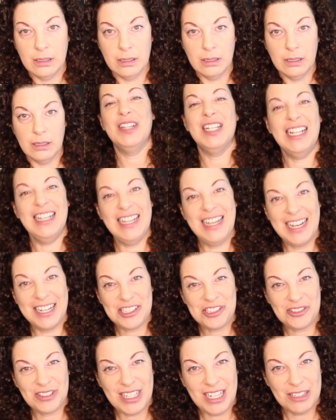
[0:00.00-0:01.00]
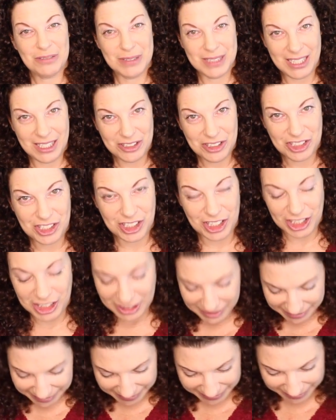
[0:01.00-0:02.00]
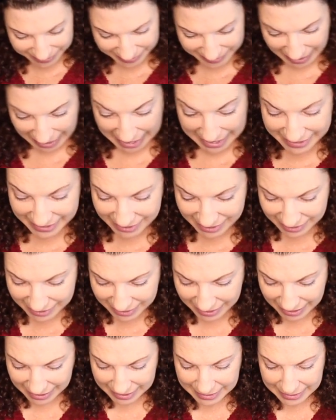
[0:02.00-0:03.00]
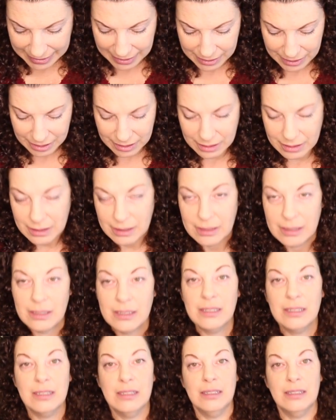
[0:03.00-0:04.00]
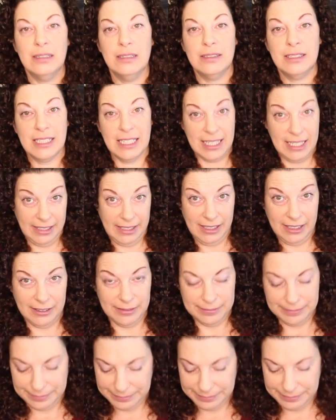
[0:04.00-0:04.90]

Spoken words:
vanilla extract without sugar added, and tahini.